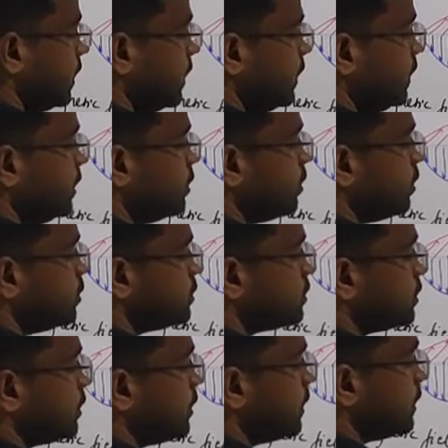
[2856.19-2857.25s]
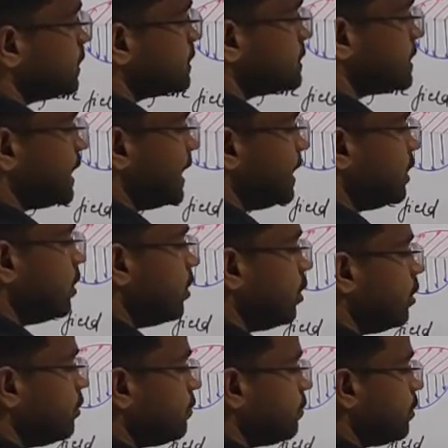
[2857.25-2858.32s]
E naught sine
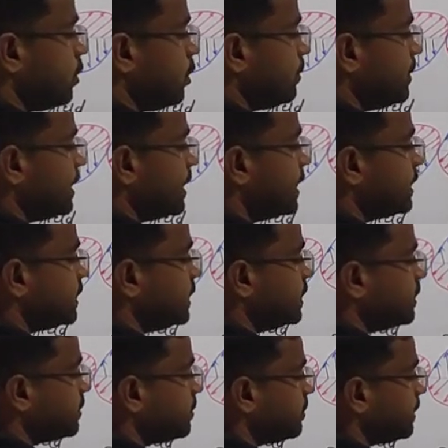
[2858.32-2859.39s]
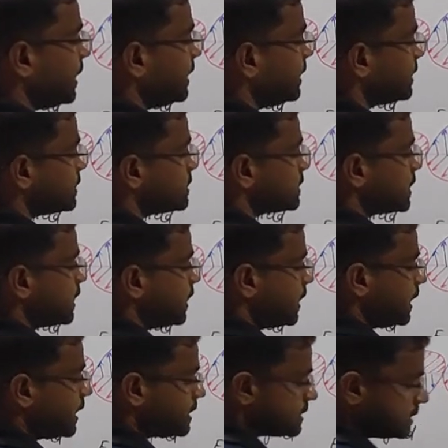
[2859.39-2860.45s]
of omega t minus
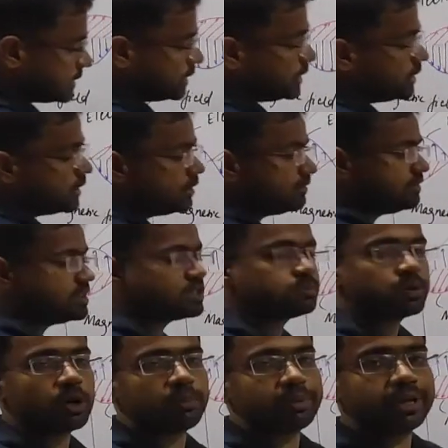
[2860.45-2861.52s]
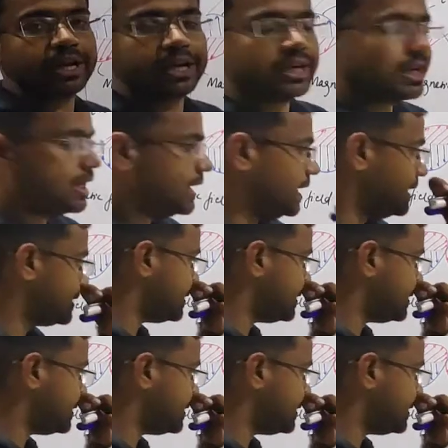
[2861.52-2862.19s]
kx if it is propagating in x